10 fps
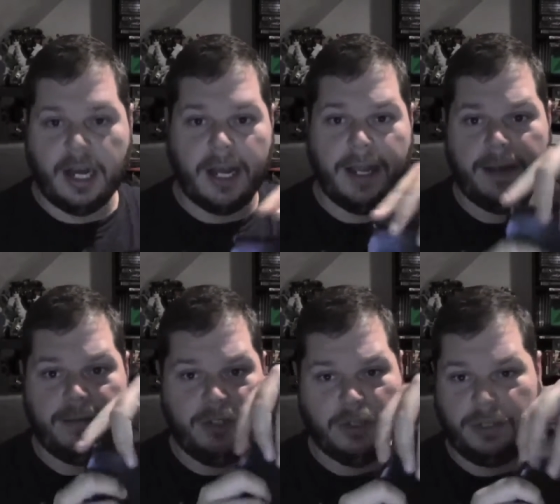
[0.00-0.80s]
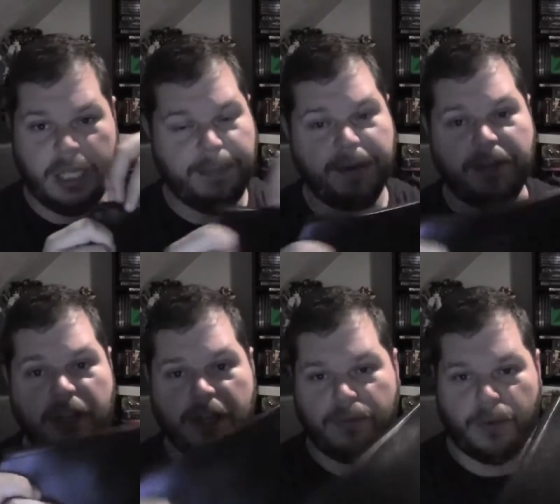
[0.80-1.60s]
I keep
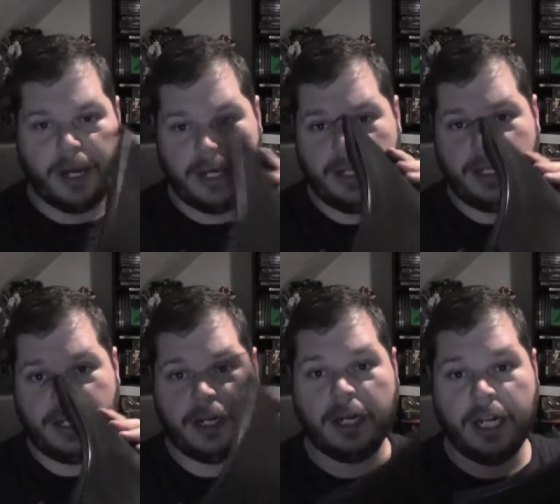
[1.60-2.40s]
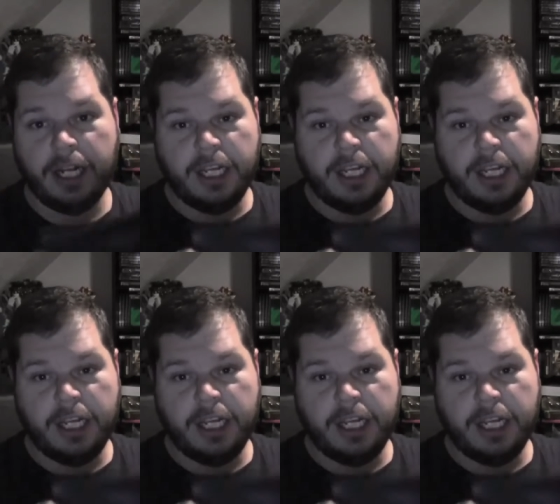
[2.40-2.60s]
everything right in there.